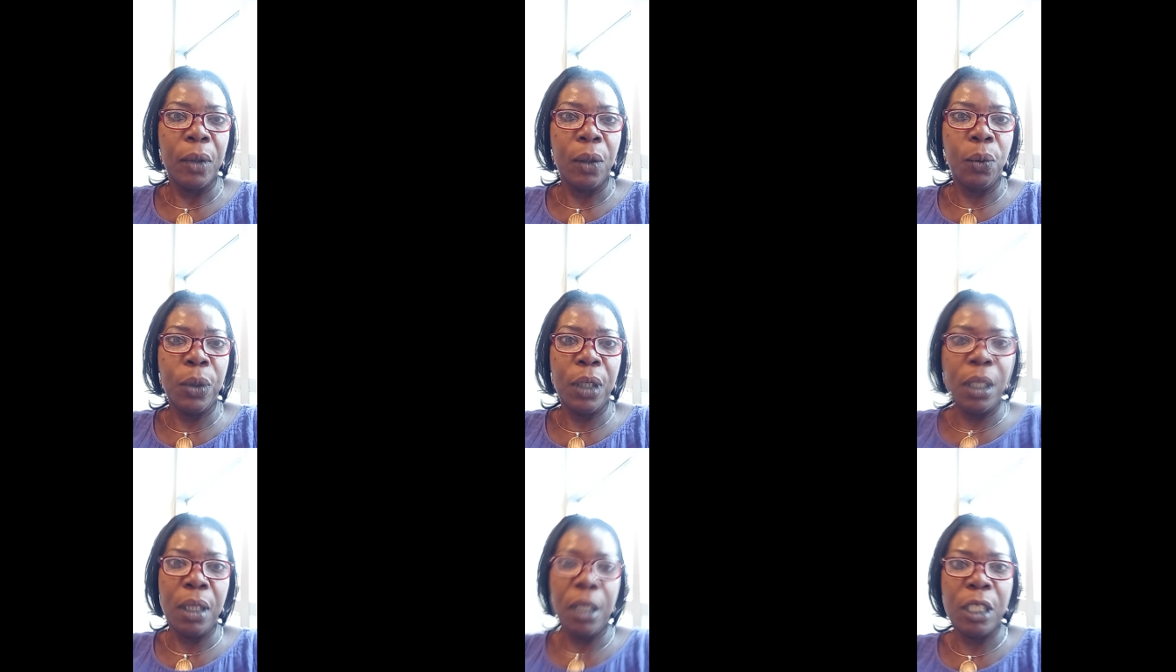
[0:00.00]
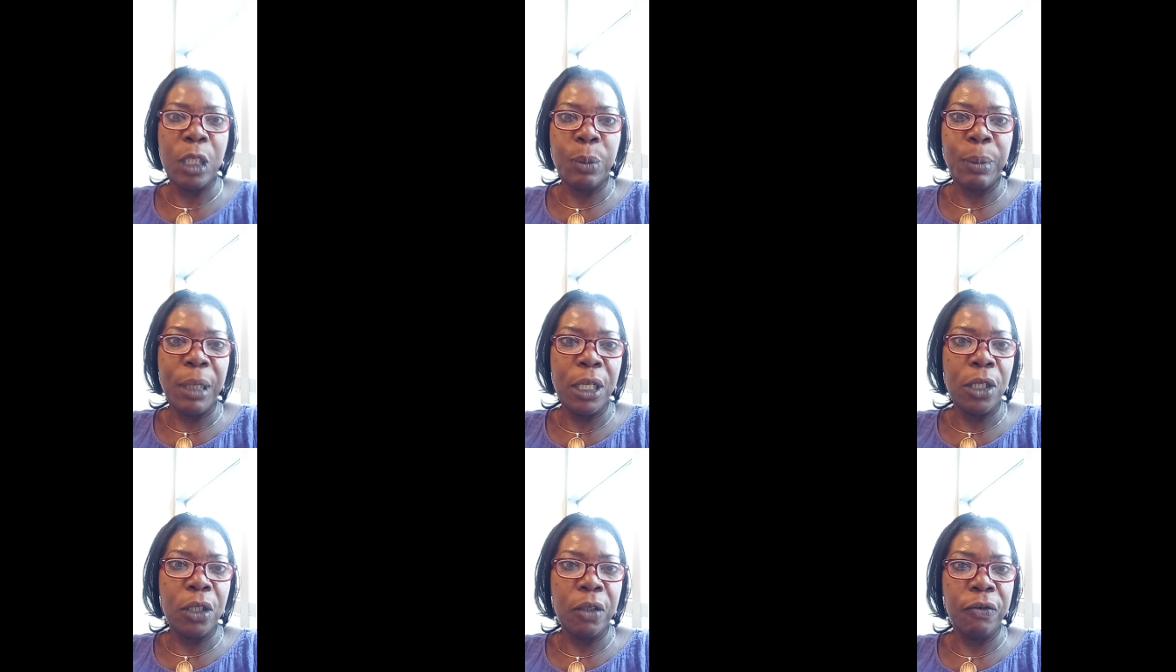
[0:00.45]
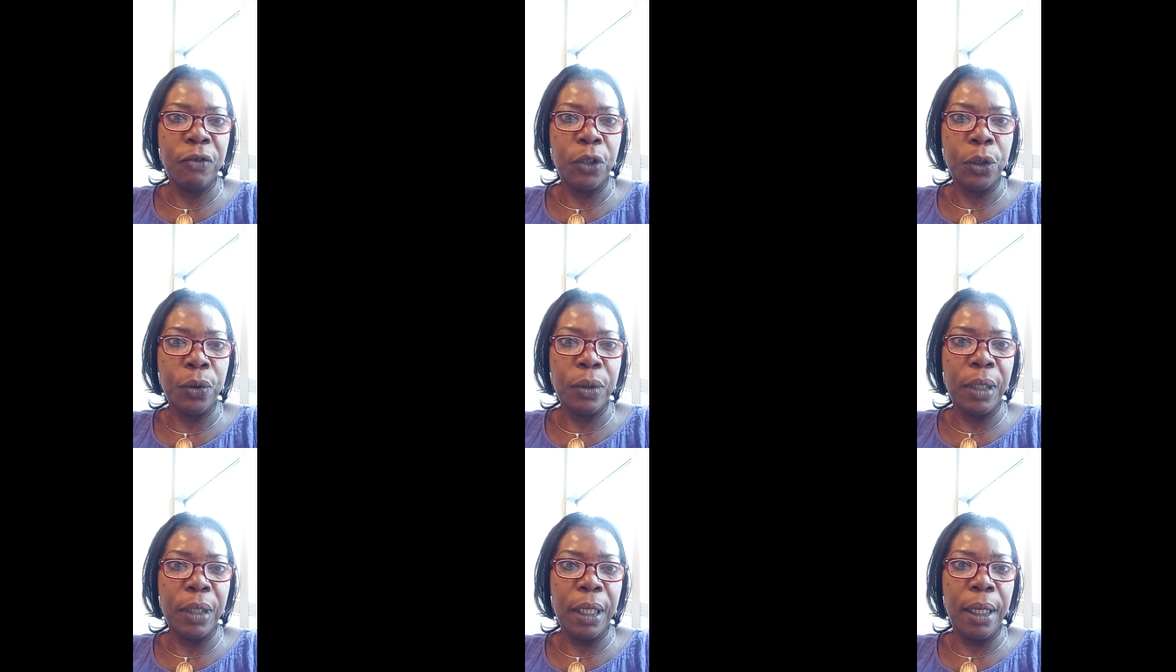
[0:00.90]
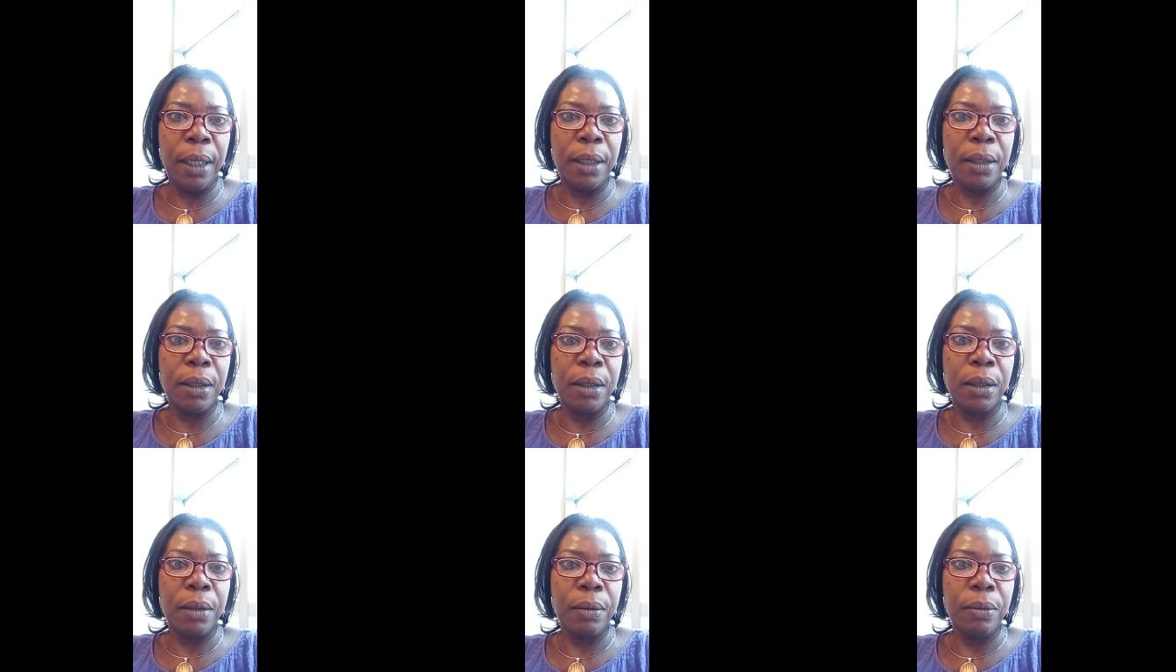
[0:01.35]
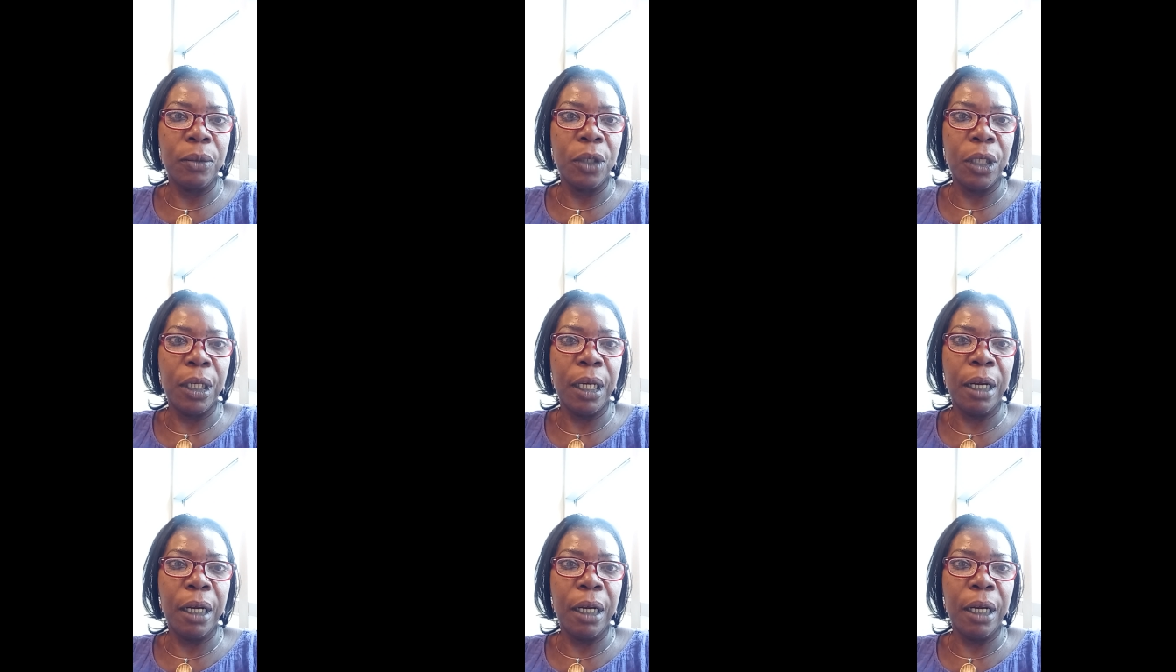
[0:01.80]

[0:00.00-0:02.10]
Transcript: within the space of two days to